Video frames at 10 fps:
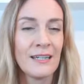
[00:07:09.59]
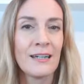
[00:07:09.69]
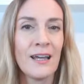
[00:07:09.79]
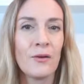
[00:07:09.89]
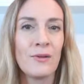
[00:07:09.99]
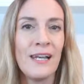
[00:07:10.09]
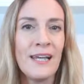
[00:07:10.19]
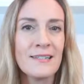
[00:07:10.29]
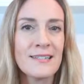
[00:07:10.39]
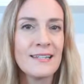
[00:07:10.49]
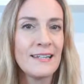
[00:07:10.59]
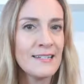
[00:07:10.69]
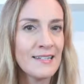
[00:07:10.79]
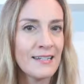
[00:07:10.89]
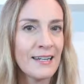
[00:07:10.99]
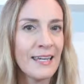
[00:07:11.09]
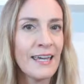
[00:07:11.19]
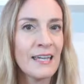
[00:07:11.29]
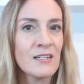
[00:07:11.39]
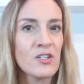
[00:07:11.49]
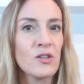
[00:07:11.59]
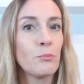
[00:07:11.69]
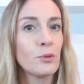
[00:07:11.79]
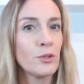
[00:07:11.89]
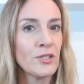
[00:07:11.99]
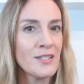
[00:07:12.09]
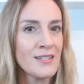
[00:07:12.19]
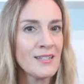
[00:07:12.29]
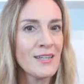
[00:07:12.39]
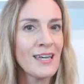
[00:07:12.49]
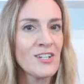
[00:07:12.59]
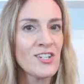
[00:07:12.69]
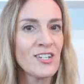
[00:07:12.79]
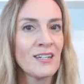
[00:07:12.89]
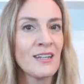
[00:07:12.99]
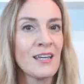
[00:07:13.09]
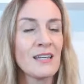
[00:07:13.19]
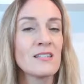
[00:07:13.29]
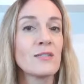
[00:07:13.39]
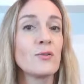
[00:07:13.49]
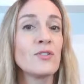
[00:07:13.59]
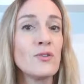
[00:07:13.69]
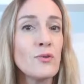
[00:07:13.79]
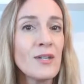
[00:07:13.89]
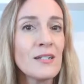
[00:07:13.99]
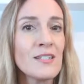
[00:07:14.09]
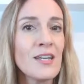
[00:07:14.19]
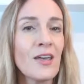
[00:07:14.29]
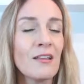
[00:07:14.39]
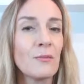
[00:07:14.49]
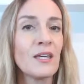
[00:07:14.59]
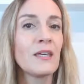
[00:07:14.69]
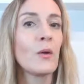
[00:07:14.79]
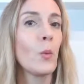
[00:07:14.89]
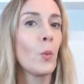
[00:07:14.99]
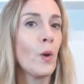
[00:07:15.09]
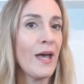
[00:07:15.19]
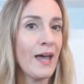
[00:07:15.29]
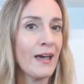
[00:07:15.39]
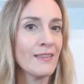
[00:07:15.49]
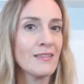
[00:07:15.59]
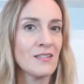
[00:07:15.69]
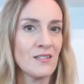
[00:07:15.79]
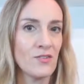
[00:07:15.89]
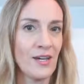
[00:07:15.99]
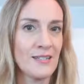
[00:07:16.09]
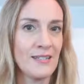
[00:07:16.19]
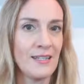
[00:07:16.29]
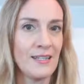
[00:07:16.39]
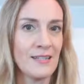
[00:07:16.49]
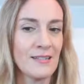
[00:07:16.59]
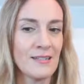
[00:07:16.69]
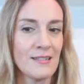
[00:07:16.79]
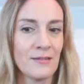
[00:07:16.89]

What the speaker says: Now let's listen again to the pronunciation so you can tell me where the stress is.